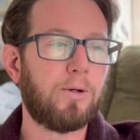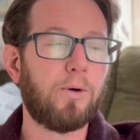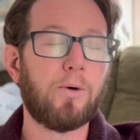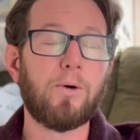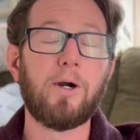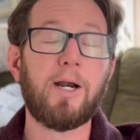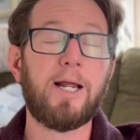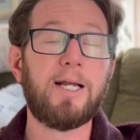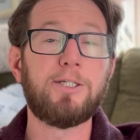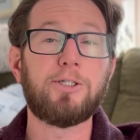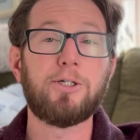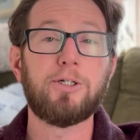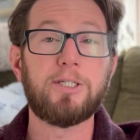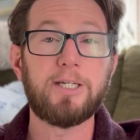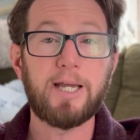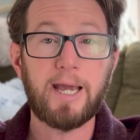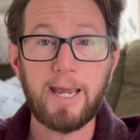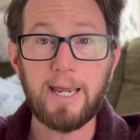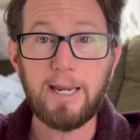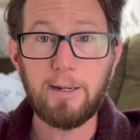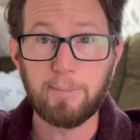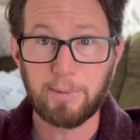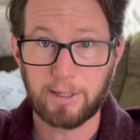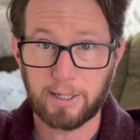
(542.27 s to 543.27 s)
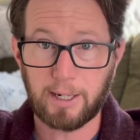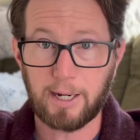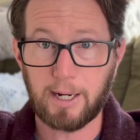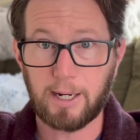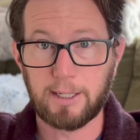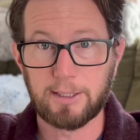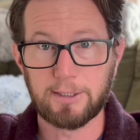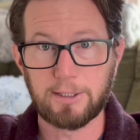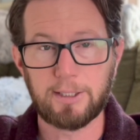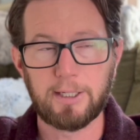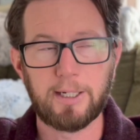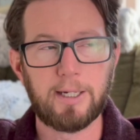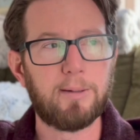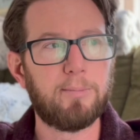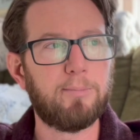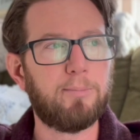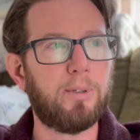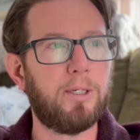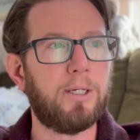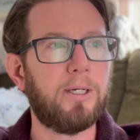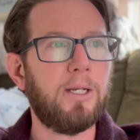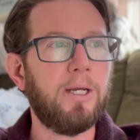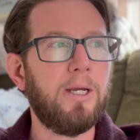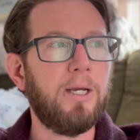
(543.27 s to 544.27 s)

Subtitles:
or entertainment content, but